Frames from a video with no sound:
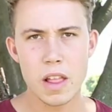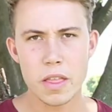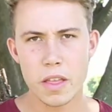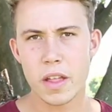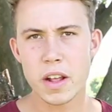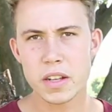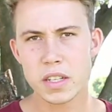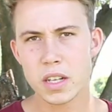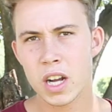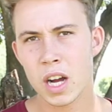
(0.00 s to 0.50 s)

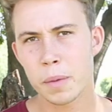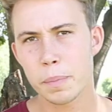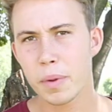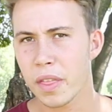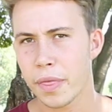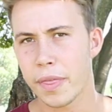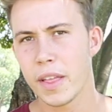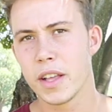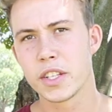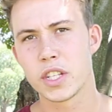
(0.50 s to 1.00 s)
there's a couple
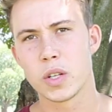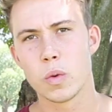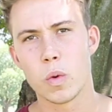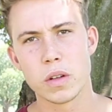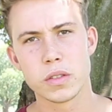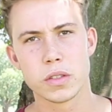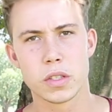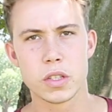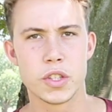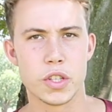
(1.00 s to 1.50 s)
of things you
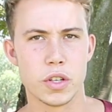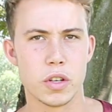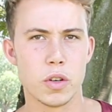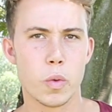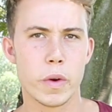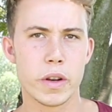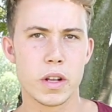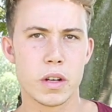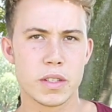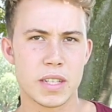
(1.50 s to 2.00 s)
want to
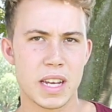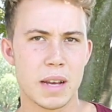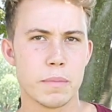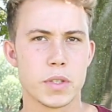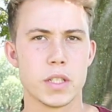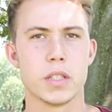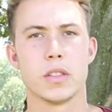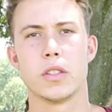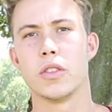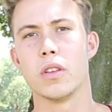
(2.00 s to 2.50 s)
do when you're
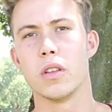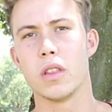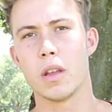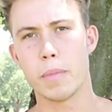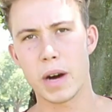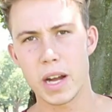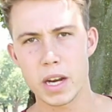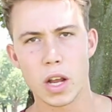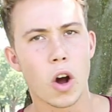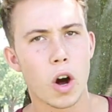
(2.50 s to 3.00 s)
attempting to do the
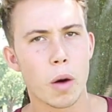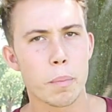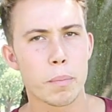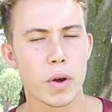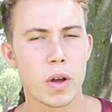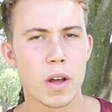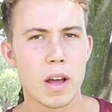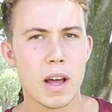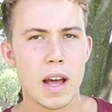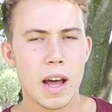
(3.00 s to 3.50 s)
bunny hop.
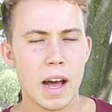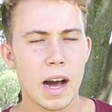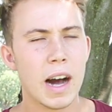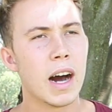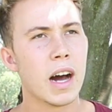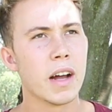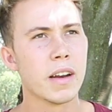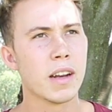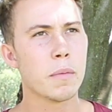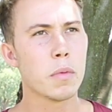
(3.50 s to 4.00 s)

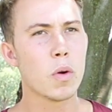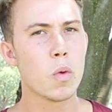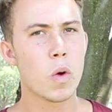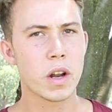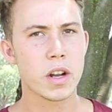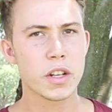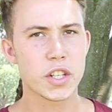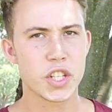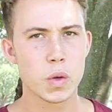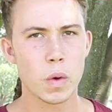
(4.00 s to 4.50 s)
Uh, number
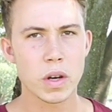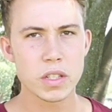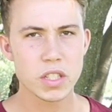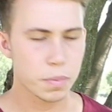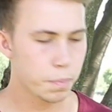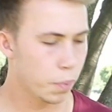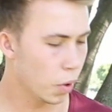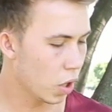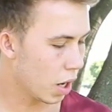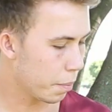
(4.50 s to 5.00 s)
one is you want
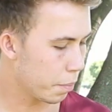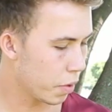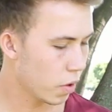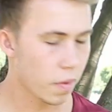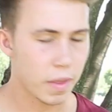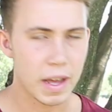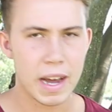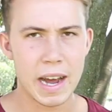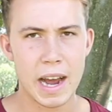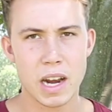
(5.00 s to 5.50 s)
to pull up
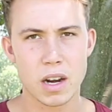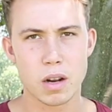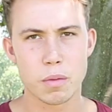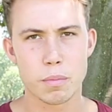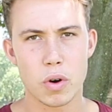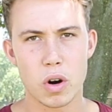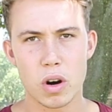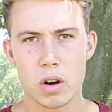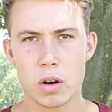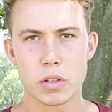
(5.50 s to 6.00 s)
on the
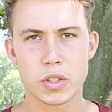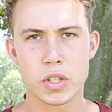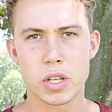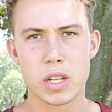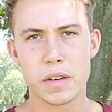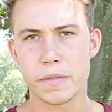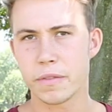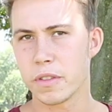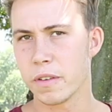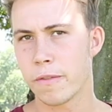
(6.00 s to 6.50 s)
handlebar to
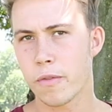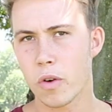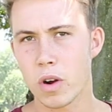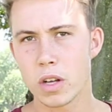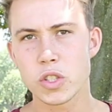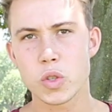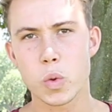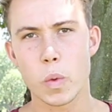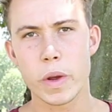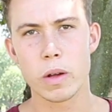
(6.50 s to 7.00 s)
lift the
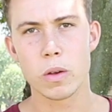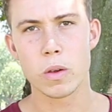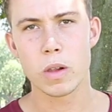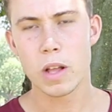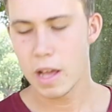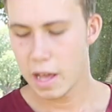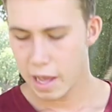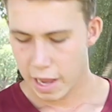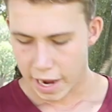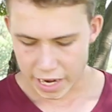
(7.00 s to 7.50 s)
front wheel
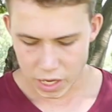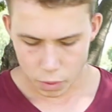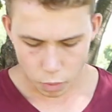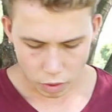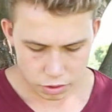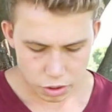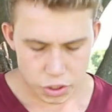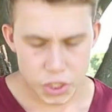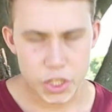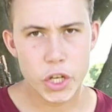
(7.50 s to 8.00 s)
and you
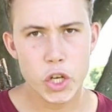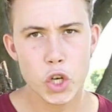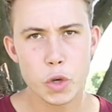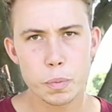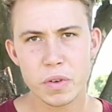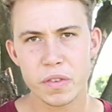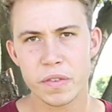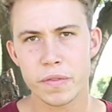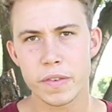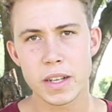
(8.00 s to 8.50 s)
want to
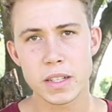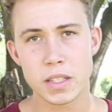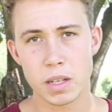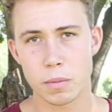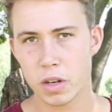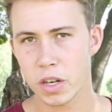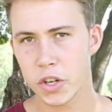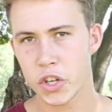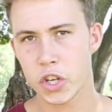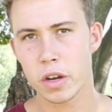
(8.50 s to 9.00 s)
scoop your feet,
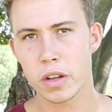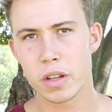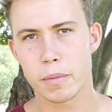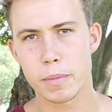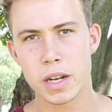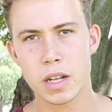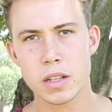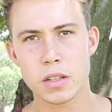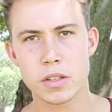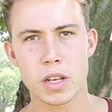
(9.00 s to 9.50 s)
I'm going to show you in a
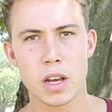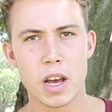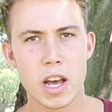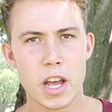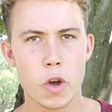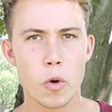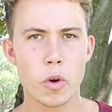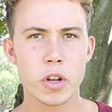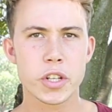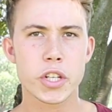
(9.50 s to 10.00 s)
minute,
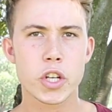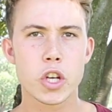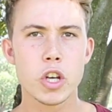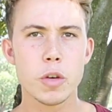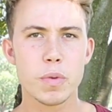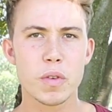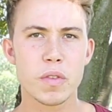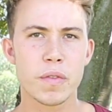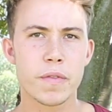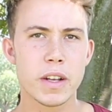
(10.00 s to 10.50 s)
you want to
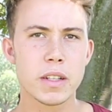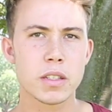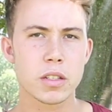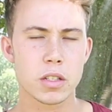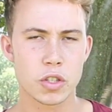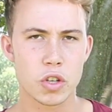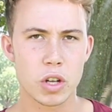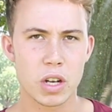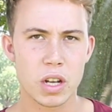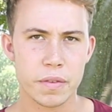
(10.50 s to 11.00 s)
scoop your feet
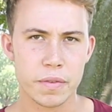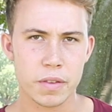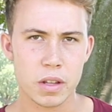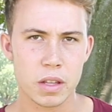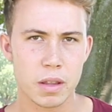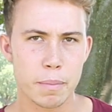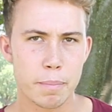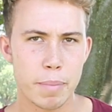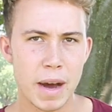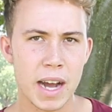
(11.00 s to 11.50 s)
to
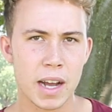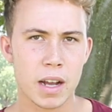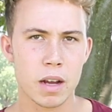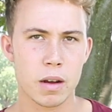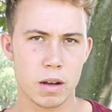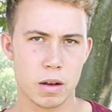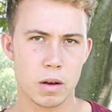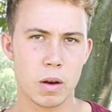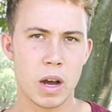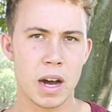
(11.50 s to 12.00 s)
lift the back
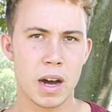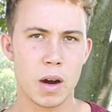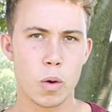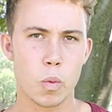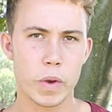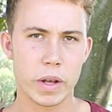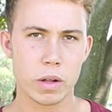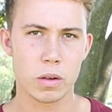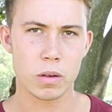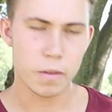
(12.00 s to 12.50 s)
uh,
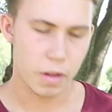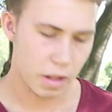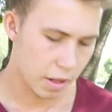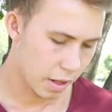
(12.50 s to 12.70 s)
wheel.